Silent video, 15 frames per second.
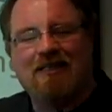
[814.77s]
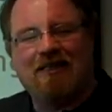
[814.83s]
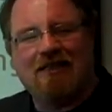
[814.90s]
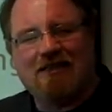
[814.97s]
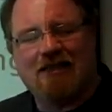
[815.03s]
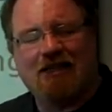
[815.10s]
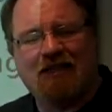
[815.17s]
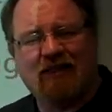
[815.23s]

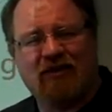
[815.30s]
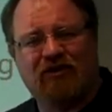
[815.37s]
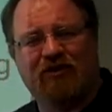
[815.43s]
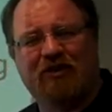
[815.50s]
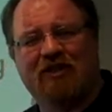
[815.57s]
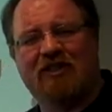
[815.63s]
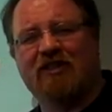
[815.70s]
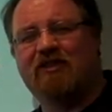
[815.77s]
is doing
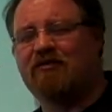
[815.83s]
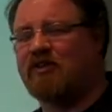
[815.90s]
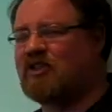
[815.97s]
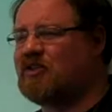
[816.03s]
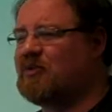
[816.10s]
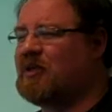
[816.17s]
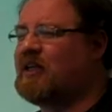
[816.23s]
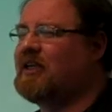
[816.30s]
it
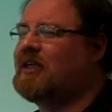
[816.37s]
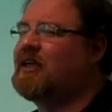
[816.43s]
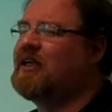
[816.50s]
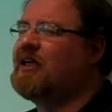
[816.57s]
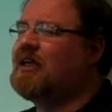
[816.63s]
individually,